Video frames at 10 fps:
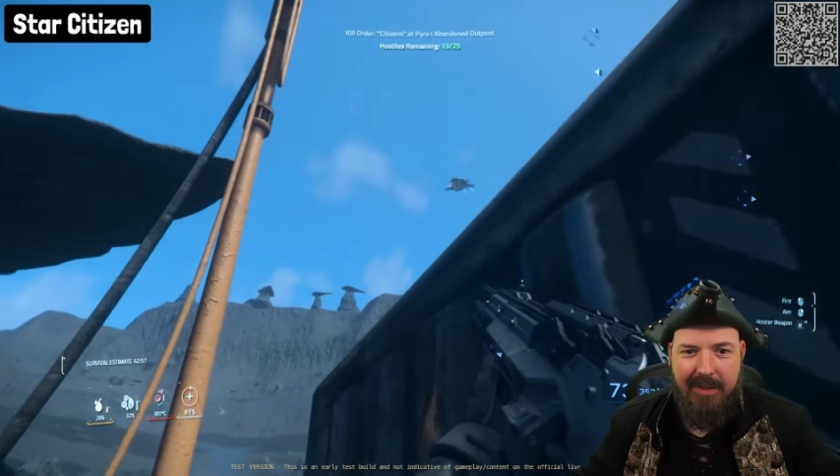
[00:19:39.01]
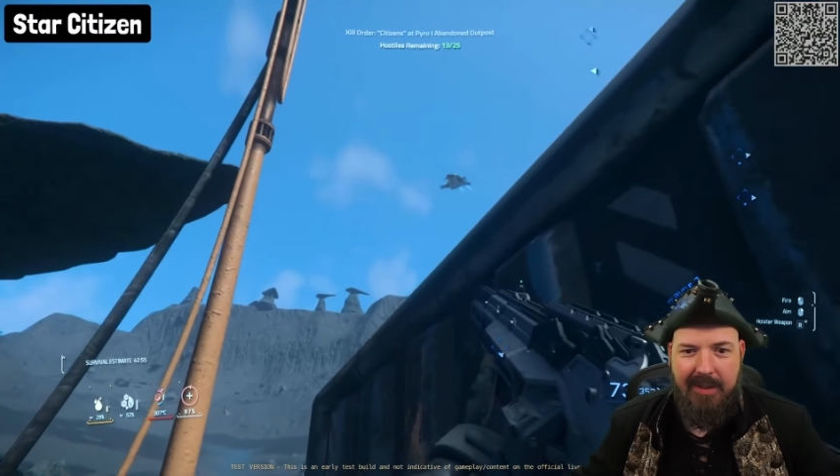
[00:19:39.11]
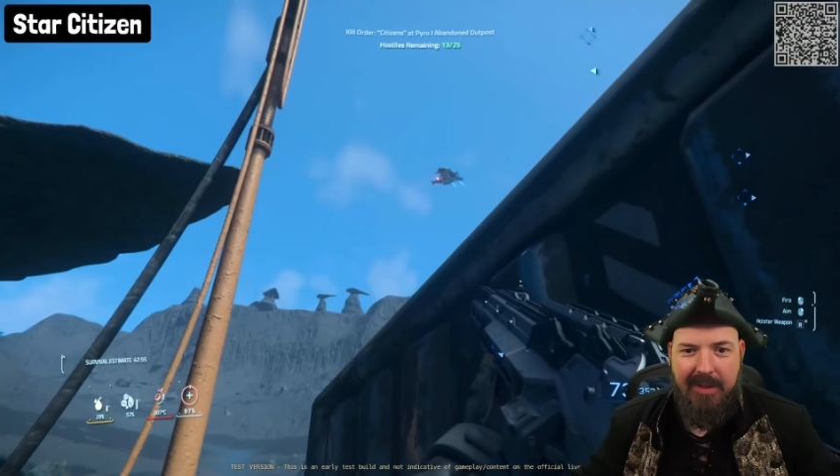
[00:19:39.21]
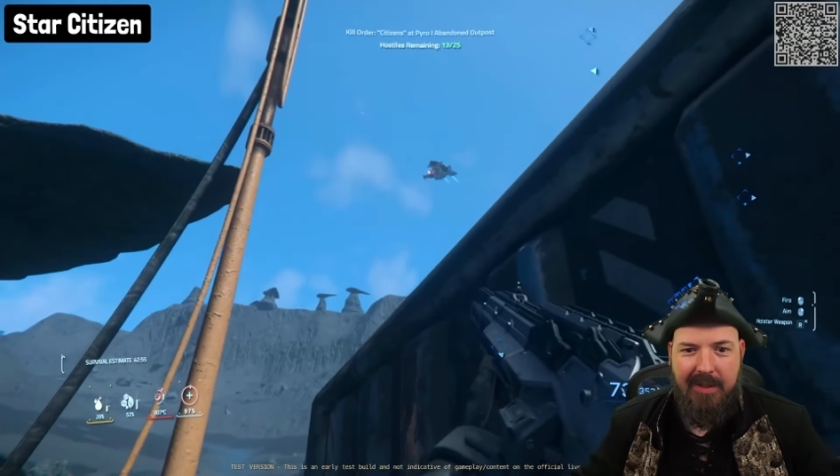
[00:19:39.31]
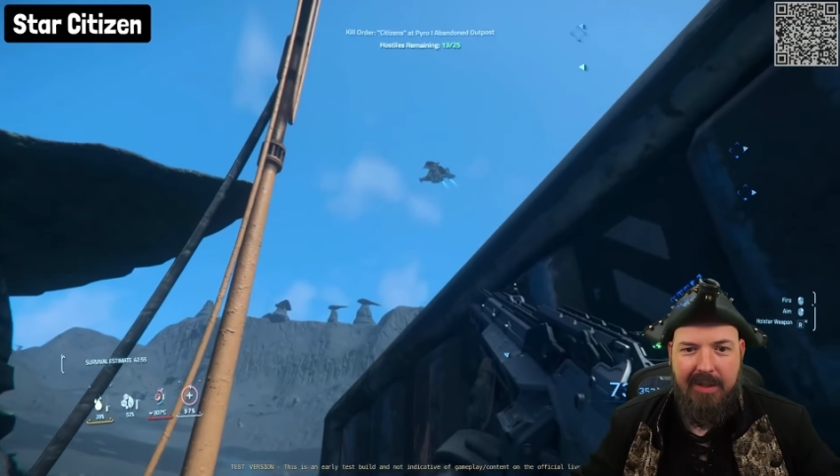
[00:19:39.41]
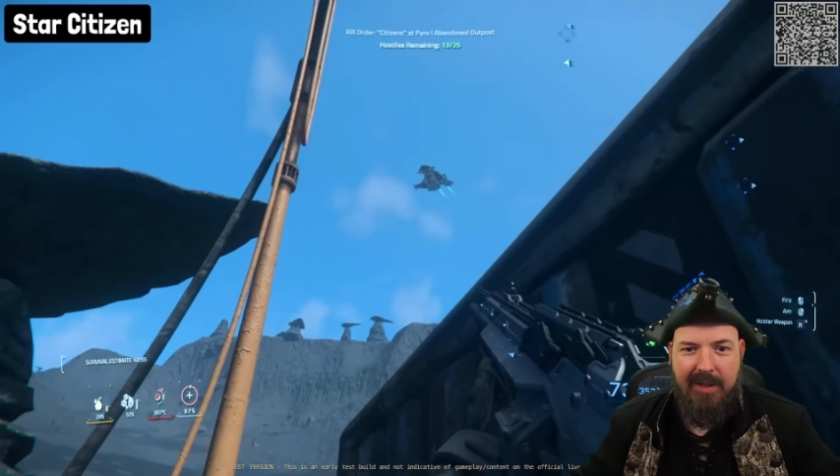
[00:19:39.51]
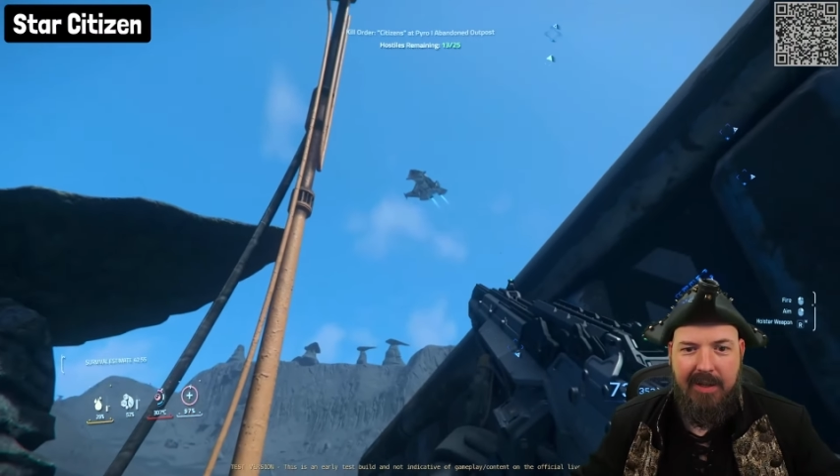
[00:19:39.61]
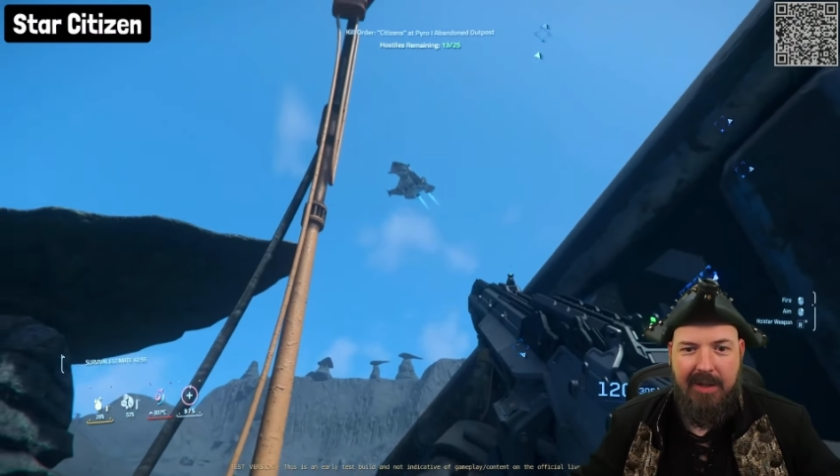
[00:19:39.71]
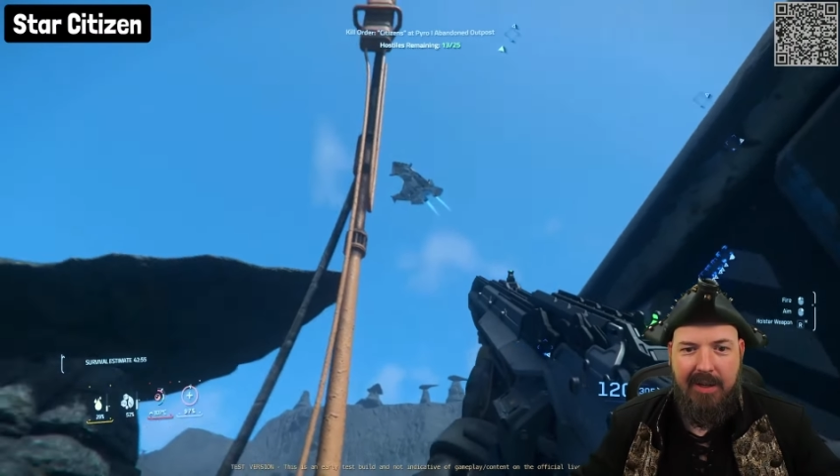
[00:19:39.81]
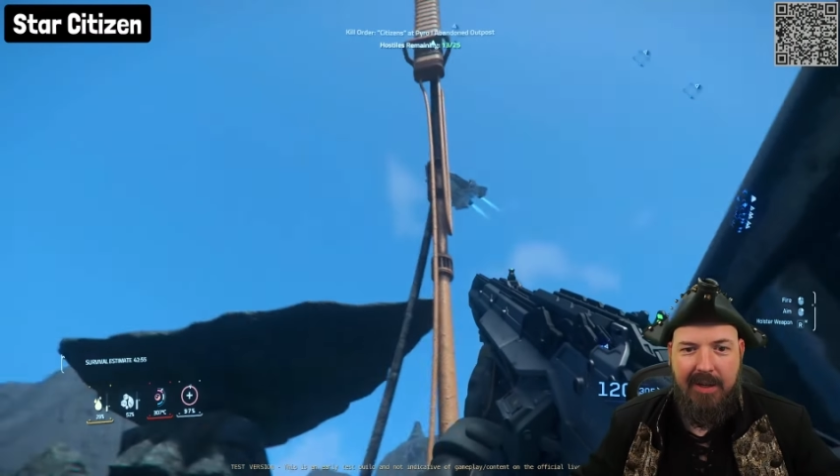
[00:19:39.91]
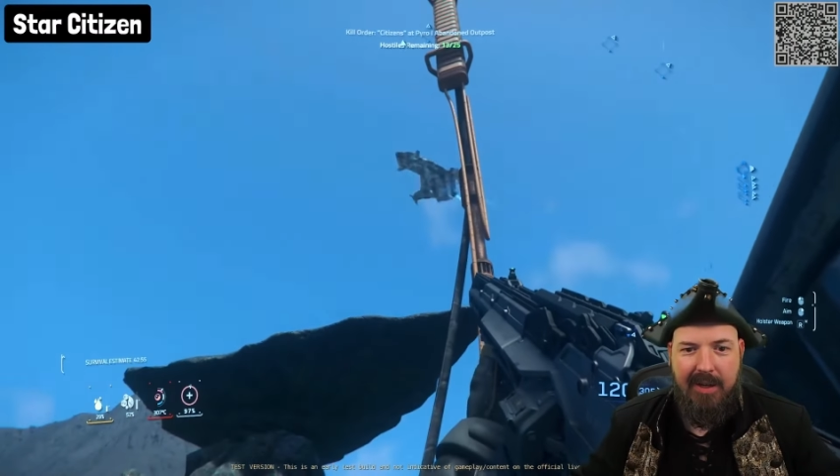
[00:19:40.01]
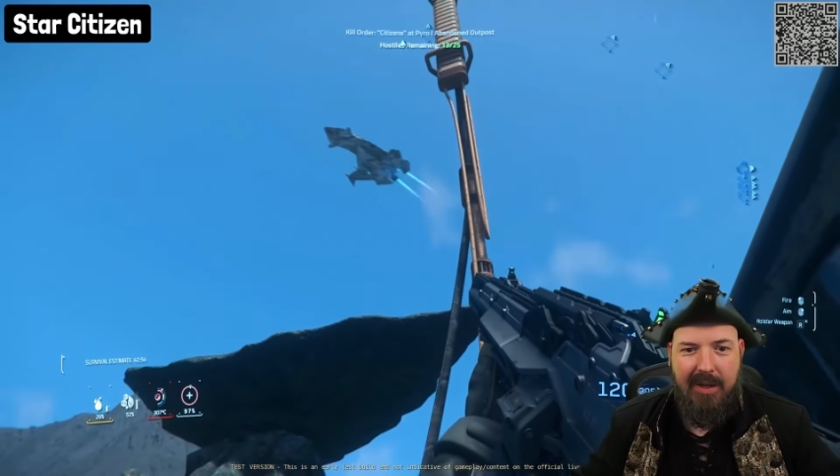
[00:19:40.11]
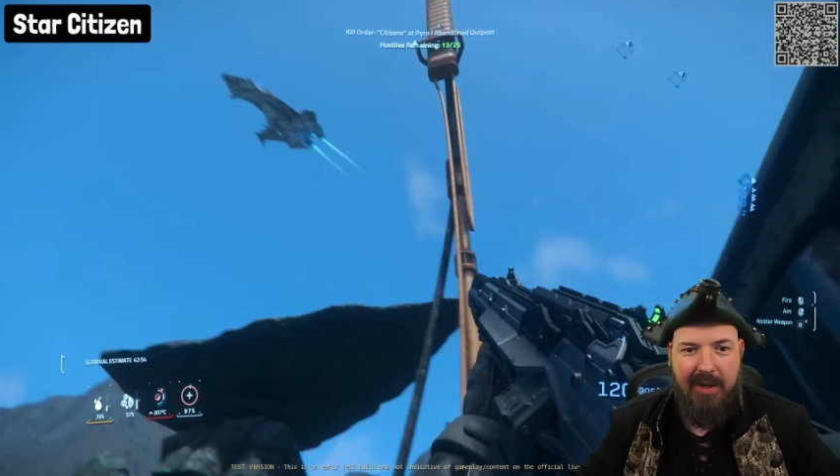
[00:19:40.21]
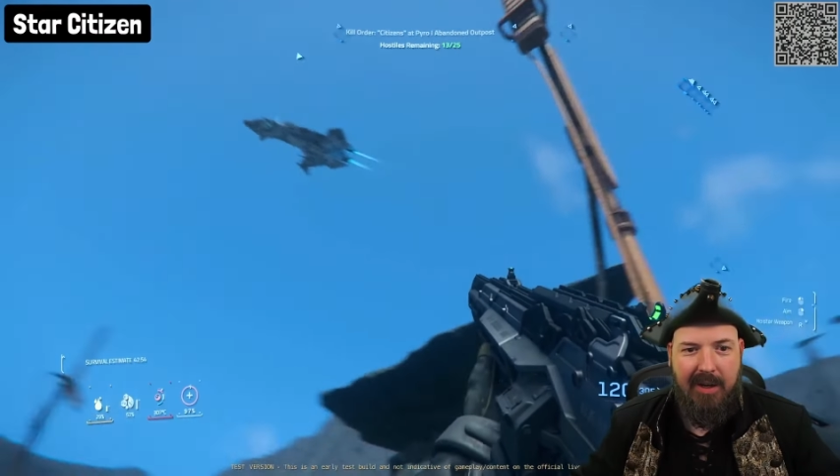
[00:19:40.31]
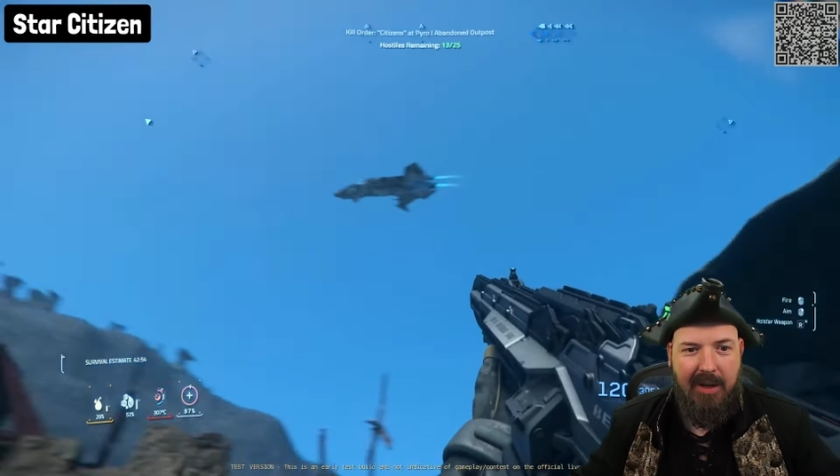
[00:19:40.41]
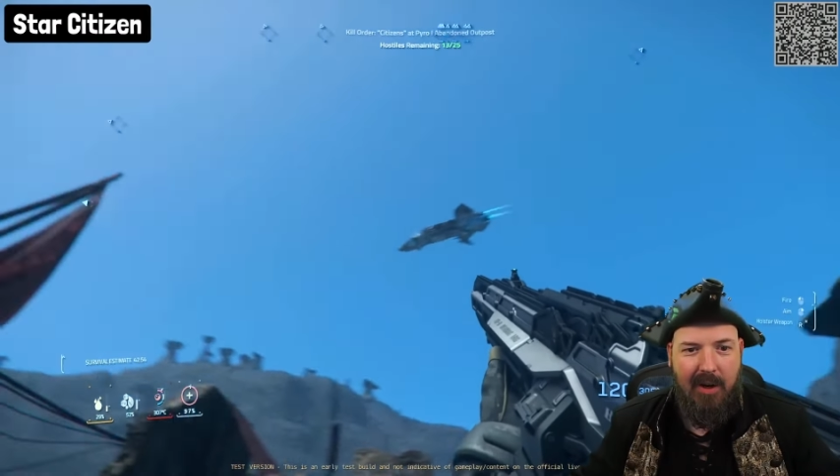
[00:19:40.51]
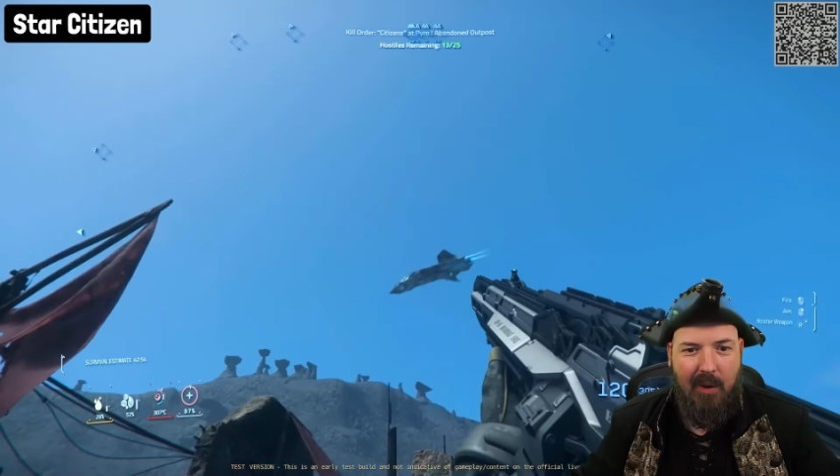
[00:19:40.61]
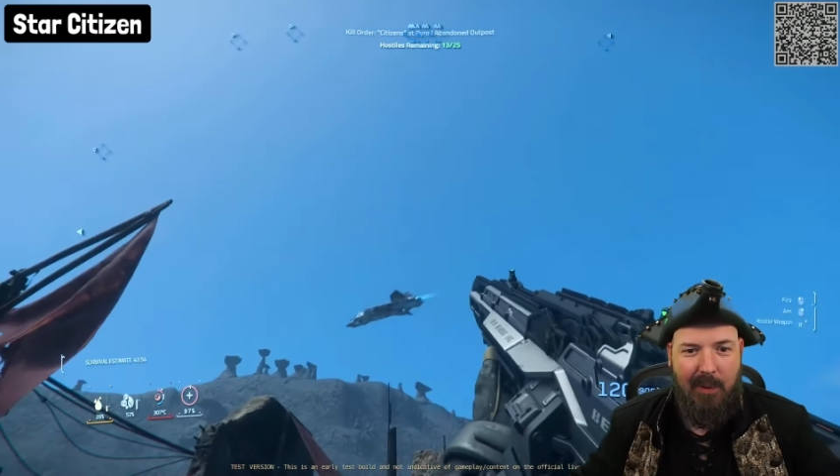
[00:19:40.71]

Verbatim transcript: He got hit, he got hit, he got hit. Oh,